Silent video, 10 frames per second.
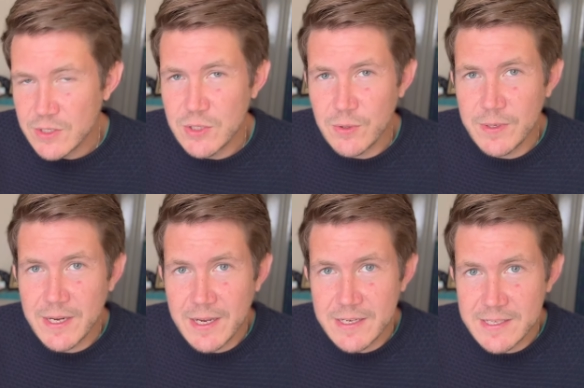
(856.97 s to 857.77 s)
Two and
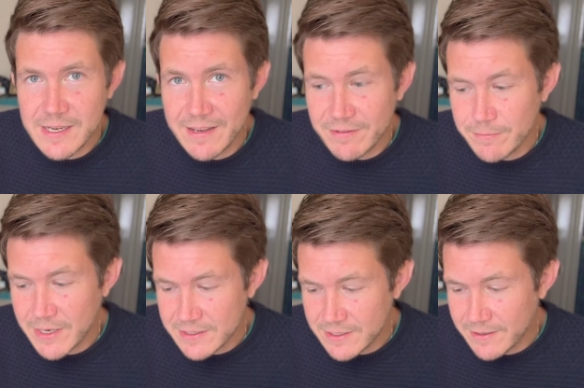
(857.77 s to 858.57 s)
nine is 11,
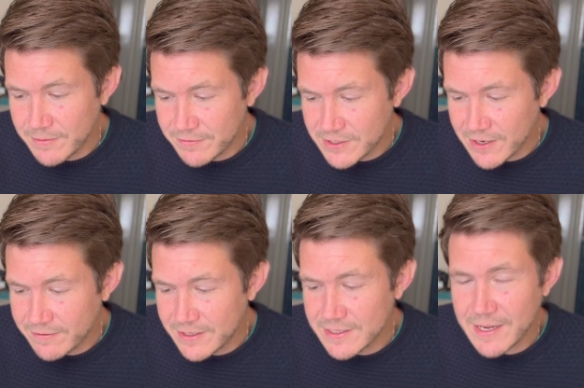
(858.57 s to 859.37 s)
Mars the number of
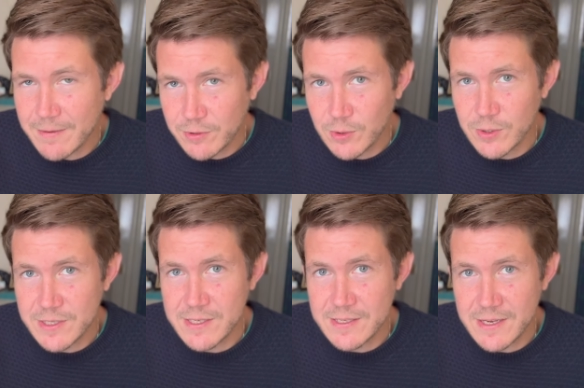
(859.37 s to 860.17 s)
service. Capricorn
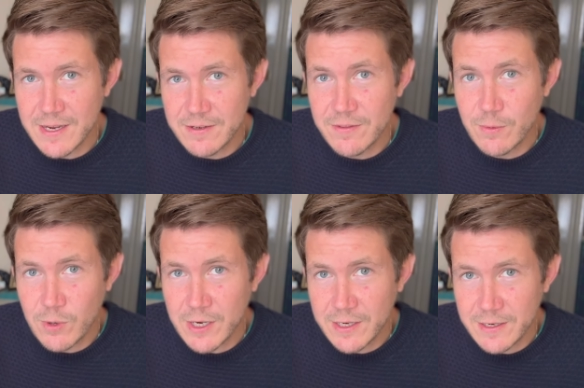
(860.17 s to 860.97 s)
is the sign of the
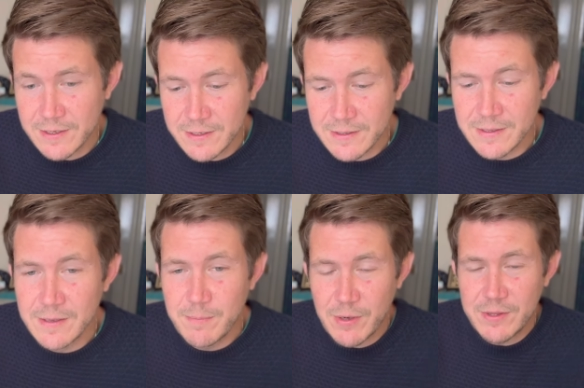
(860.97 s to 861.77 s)
worker,
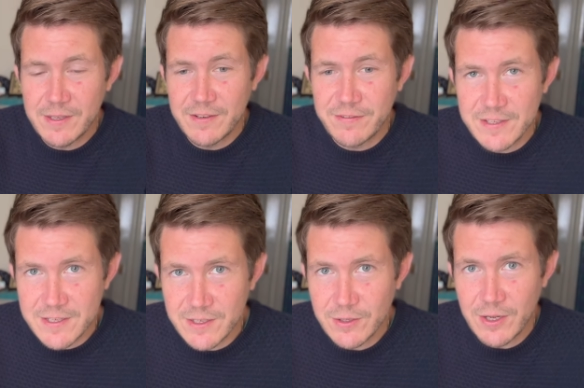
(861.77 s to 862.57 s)
both in a
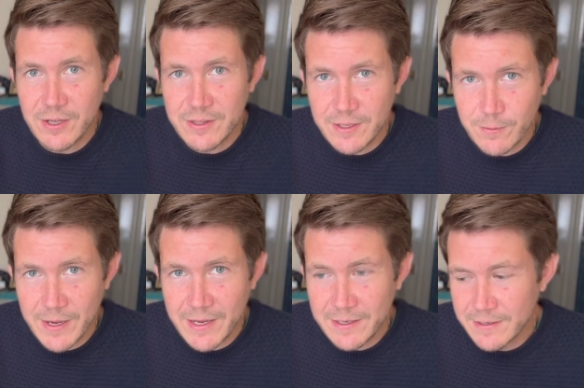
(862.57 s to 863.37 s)
physical, earthy
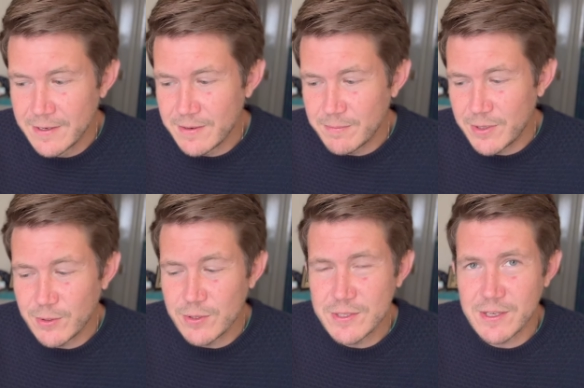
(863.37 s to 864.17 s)
way, but
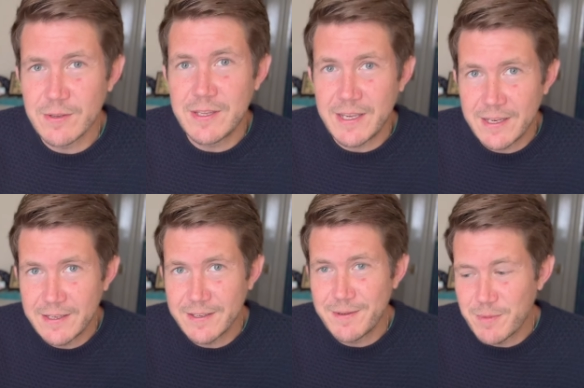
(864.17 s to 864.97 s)
also the
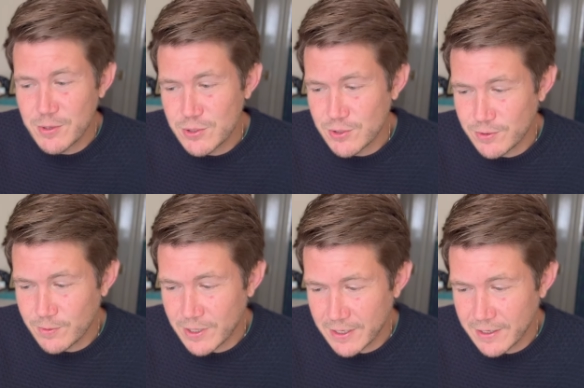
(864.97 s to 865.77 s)
inner emotional
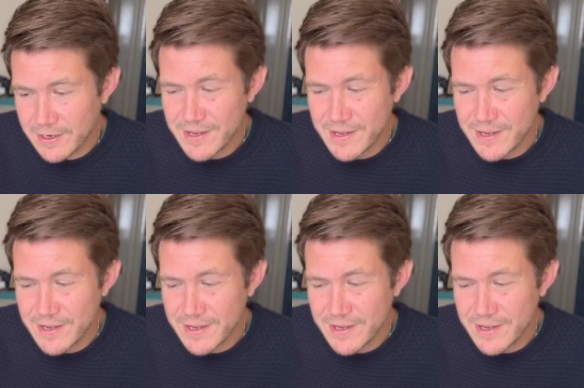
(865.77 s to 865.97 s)
work.